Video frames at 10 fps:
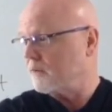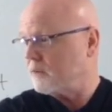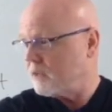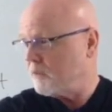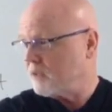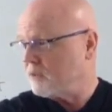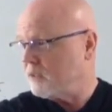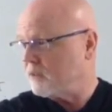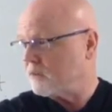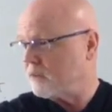Does that make
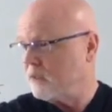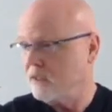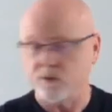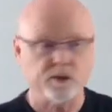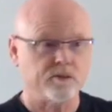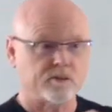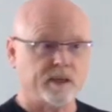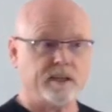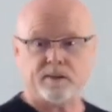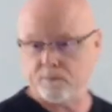sense? You can just
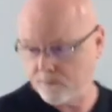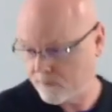take the,